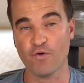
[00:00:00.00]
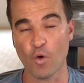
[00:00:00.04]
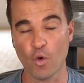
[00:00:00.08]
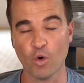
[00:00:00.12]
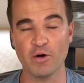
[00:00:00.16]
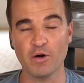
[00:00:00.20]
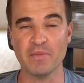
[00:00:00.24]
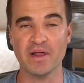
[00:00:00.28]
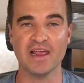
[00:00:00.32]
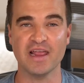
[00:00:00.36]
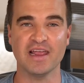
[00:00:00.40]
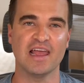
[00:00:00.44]

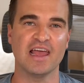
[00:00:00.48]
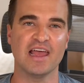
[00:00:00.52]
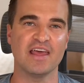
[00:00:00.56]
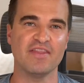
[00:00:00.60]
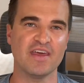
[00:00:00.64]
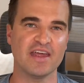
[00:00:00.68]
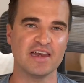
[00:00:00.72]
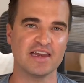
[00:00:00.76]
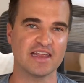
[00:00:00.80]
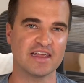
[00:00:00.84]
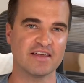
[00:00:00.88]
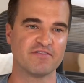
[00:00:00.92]
for me
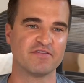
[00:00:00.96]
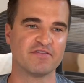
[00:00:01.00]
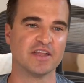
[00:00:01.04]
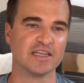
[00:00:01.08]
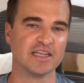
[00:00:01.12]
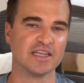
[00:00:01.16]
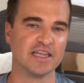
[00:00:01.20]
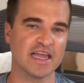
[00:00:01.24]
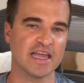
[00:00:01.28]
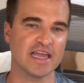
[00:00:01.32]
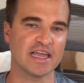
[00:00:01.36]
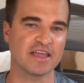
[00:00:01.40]
and then
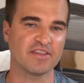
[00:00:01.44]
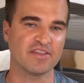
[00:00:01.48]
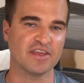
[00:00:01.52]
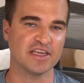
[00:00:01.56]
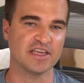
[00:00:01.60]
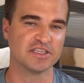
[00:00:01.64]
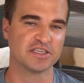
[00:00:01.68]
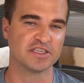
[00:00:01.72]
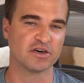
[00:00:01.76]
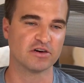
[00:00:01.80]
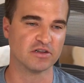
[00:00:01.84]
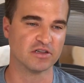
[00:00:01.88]
give the link,
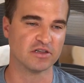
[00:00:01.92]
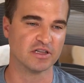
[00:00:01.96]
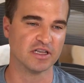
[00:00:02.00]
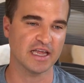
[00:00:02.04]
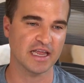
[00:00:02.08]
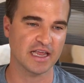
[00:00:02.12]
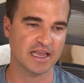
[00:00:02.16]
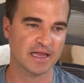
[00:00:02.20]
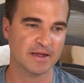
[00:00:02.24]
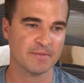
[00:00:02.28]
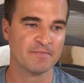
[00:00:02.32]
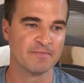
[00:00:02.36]
the
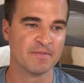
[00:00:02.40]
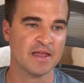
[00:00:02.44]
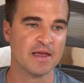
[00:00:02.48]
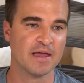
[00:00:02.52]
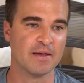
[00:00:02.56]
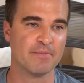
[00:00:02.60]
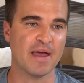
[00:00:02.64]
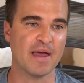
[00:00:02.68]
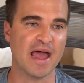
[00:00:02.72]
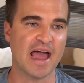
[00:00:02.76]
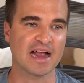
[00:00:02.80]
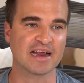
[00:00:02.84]
internal link
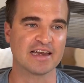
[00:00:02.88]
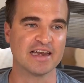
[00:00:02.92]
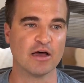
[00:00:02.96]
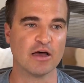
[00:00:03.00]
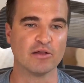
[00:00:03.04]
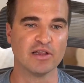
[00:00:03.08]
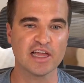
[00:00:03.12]
back.